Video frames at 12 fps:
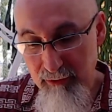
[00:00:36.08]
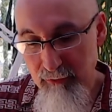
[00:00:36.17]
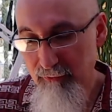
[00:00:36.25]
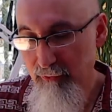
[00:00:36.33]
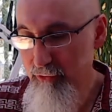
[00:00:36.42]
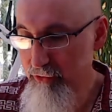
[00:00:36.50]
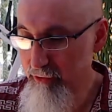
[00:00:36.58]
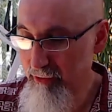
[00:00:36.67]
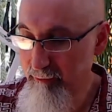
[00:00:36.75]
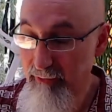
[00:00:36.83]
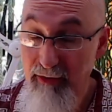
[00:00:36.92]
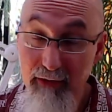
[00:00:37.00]
the full
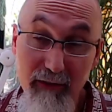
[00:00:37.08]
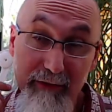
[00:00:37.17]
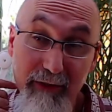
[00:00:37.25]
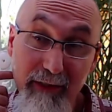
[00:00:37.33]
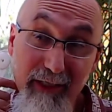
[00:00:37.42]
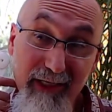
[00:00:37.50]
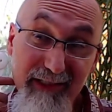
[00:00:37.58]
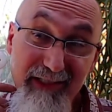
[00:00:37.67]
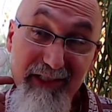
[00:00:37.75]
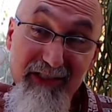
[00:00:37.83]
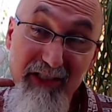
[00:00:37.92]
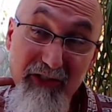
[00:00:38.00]
stream being on there the
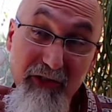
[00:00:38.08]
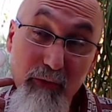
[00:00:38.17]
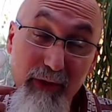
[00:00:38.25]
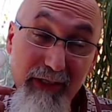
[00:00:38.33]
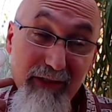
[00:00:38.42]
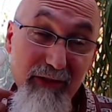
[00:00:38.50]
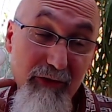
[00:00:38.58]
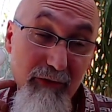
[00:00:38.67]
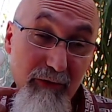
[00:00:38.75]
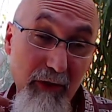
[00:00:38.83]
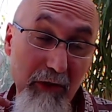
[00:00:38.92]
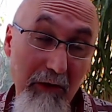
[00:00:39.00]
discussion went
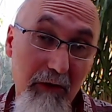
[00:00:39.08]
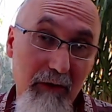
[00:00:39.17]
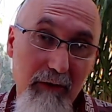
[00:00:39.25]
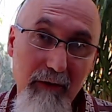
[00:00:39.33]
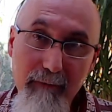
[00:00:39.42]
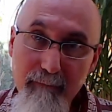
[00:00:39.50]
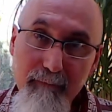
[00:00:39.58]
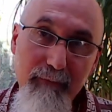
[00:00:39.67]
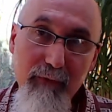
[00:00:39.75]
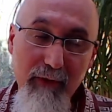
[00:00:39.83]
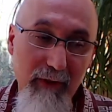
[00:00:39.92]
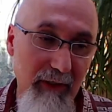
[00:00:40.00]
into
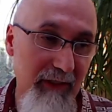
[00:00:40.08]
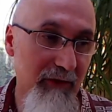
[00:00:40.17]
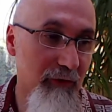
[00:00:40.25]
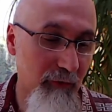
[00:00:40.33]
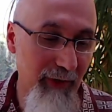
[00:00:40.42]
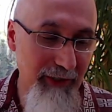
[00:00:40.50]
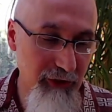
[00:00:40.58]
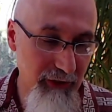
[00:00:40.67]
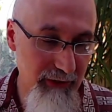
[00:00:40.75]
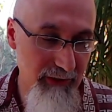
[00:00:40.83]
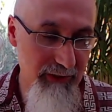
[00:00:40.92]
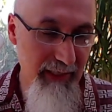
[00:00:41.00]
in
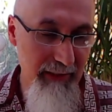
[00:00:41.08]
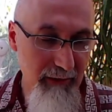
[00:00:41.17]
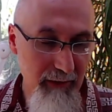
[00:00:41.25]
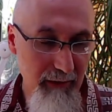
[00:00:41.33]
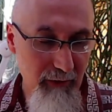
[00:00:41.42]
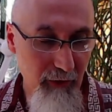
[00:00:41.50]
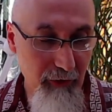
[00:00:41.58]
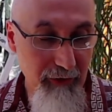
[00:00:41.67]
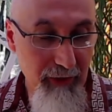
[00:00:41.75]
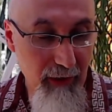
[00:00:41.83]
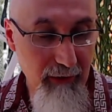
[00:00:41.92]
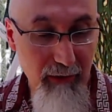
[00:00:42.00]
directions that are
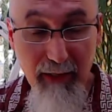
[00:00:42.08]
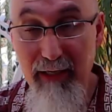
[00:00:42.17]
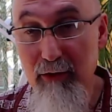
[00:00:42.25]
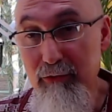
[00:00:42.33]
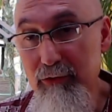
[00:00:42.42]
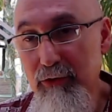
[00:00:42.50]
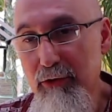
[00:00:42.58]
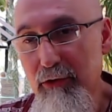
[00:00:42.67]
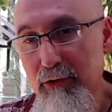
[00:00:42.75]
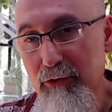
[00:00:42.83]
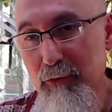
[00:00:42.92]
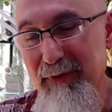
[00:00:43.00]
not allowed
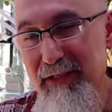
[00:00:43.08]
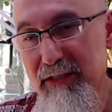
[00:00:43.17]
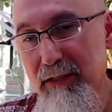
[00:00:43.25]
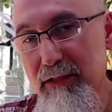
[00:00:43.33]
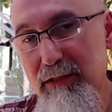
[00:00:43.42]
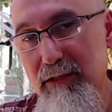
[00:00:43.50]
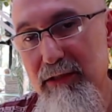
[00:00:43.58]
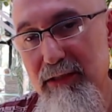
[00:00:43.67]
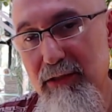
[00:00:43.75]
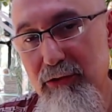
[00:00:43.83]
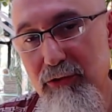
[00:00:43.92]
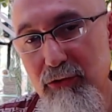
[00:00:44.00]
to be discussed on
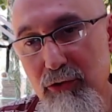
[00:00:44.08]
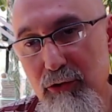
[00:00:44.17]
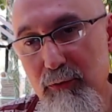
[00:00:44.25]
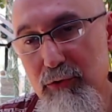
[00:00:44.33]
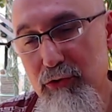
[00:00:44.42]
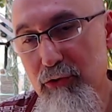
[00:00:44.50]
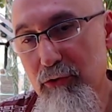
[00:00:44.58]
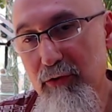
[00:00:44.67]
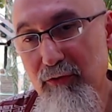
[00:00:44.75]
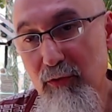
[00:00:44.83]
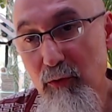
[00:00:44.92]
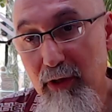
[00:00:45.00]
tube so
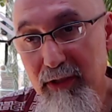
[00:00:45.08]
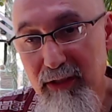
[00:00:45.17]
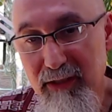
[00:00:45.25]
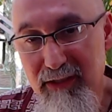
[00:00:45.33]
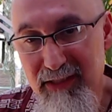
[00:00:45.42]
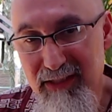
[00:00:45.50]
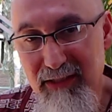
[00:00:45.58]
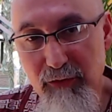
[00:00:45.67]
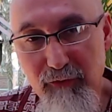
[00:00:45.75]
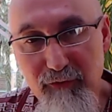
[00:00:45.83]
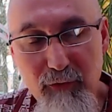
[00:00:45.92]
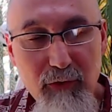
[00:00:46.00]
if you want to see the
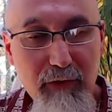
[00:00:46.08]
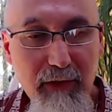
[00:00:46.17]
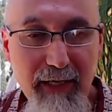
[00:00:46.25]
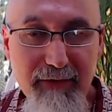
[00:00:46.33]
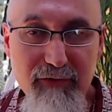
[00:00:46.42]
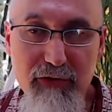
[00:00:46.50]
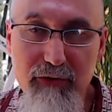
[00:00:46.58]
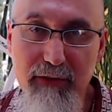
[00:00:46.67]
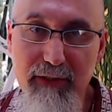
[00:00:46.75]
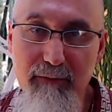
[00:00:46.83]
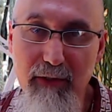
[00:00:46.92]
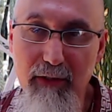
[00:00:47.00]
full live
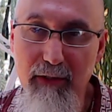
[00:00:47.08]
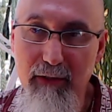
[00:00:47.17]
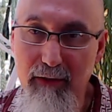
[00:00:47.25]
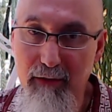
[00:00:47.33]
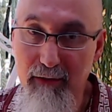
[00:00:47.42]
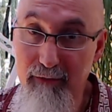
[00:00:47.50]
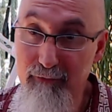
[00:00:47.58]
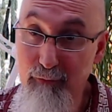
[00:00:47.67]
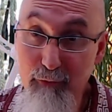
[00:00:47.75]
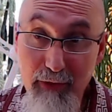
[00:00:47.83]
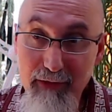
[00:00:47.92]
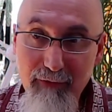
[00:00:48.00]
stream of
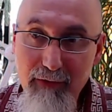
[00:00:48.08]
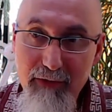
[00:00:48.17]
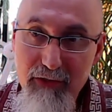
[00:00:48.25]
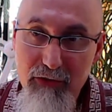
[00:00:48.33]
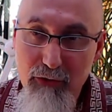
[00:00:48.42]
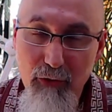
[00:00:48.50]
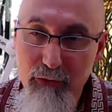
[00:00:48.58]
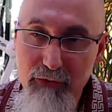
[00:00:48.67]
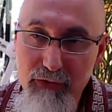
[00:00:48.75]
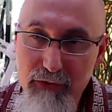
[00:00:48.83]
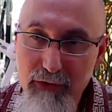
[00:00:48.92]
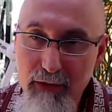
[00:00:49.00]
wherever this goes